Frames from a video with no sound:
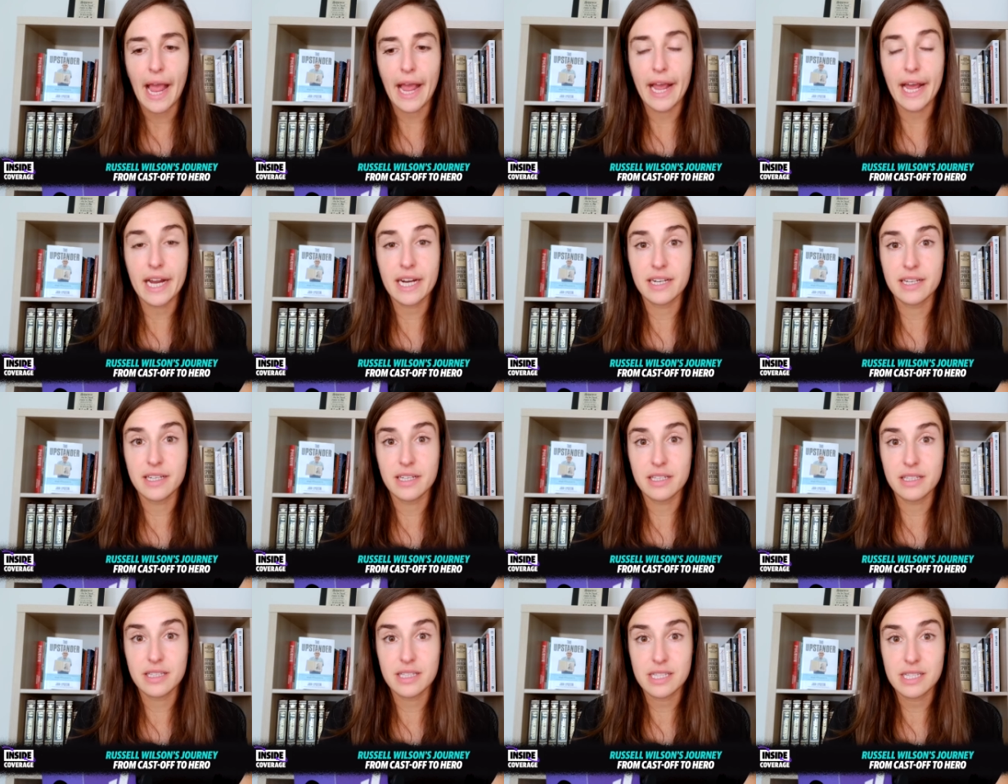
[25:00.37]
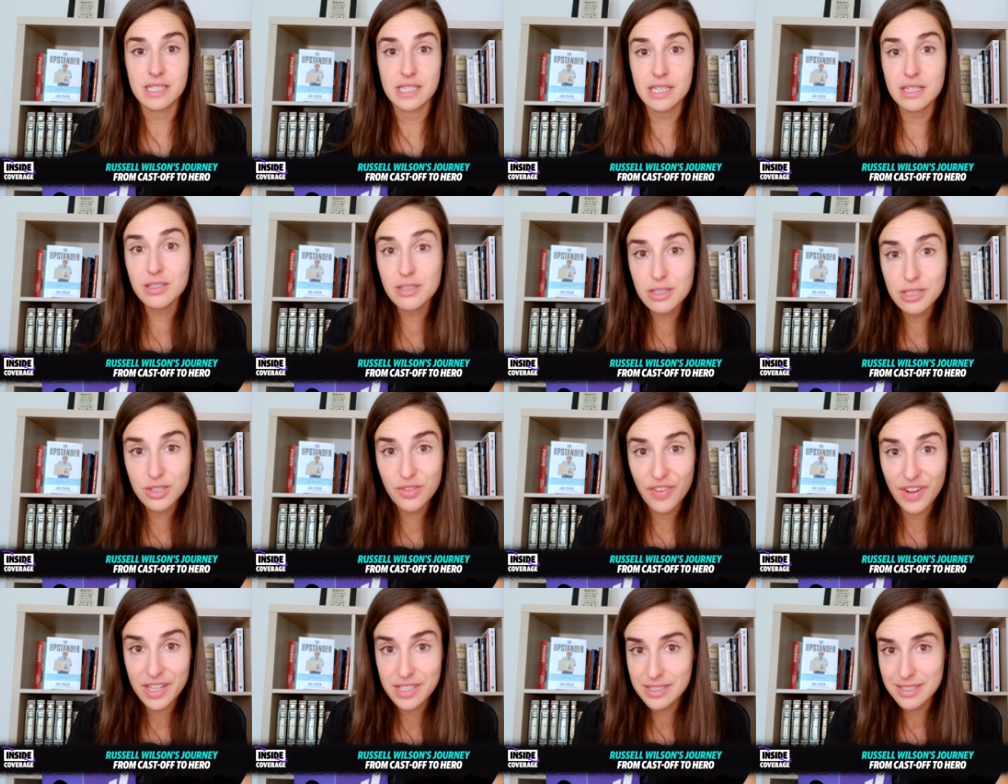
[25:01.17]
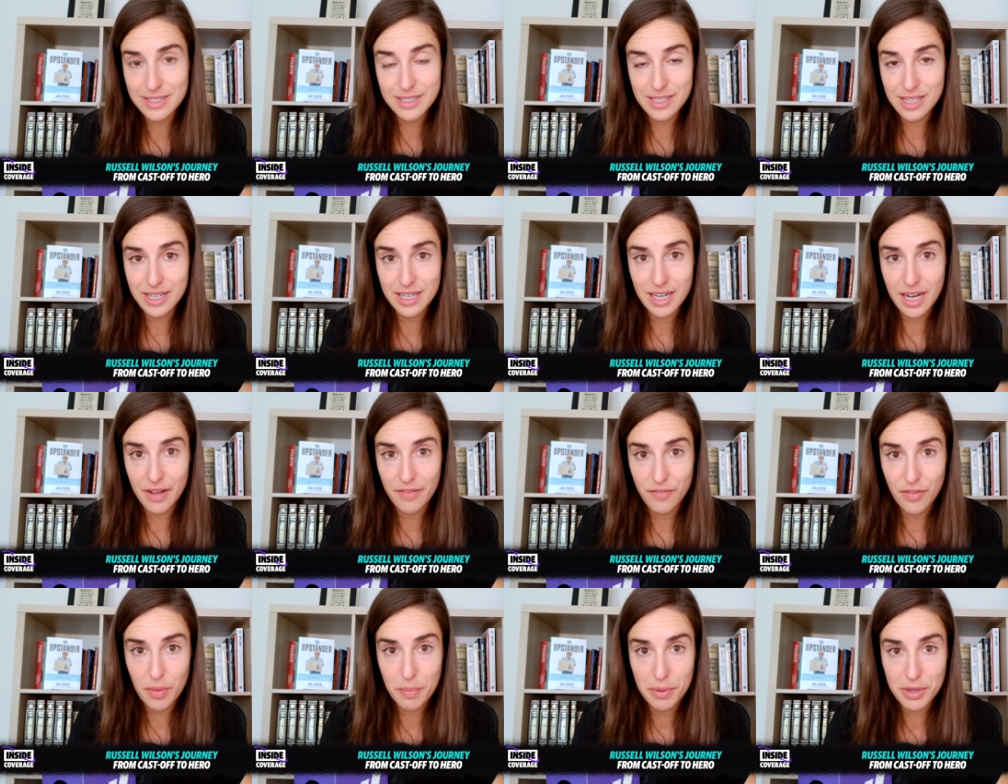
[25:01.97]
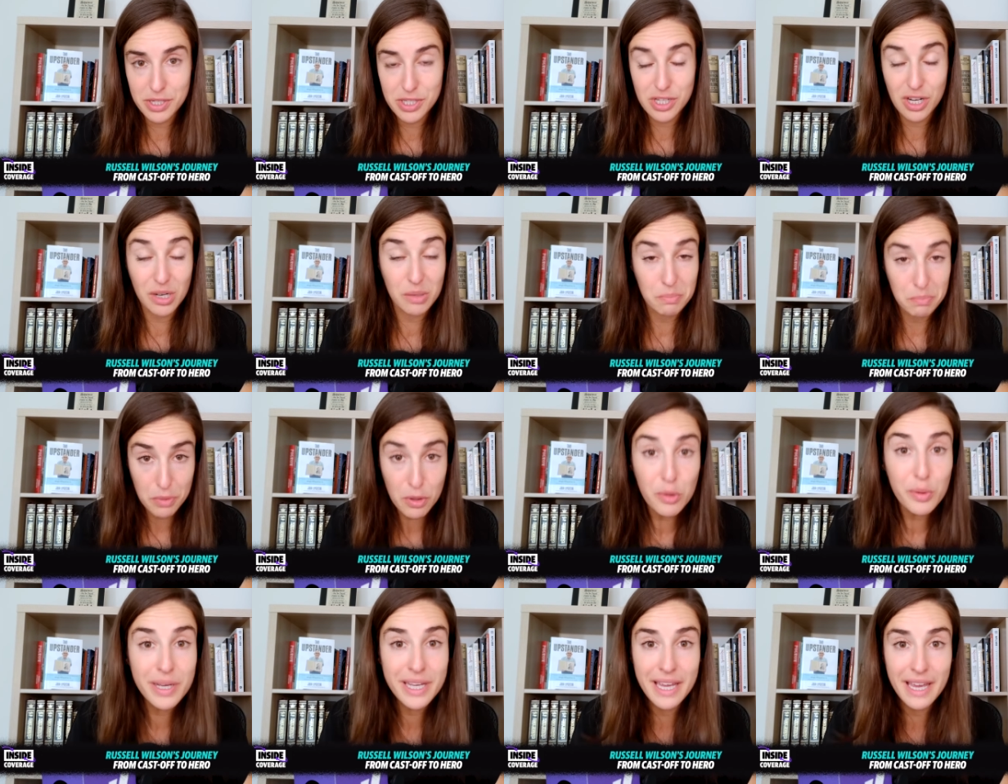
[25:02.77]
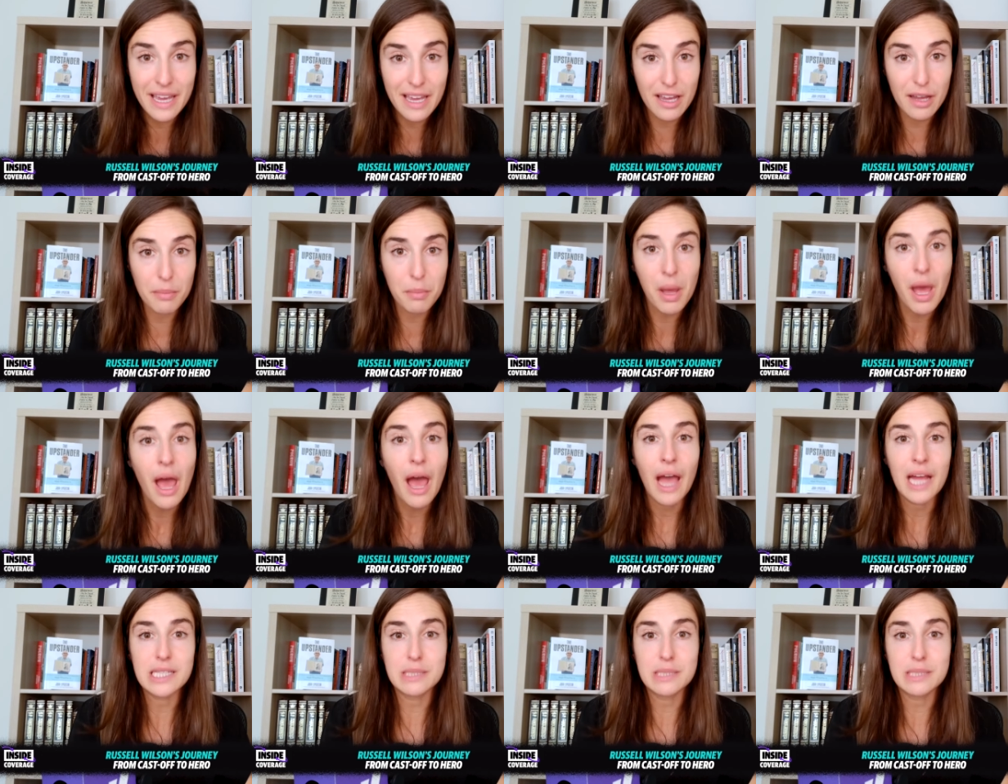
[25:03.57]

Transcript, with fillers: And the Steelers fans on Sunday Night Football start booing him.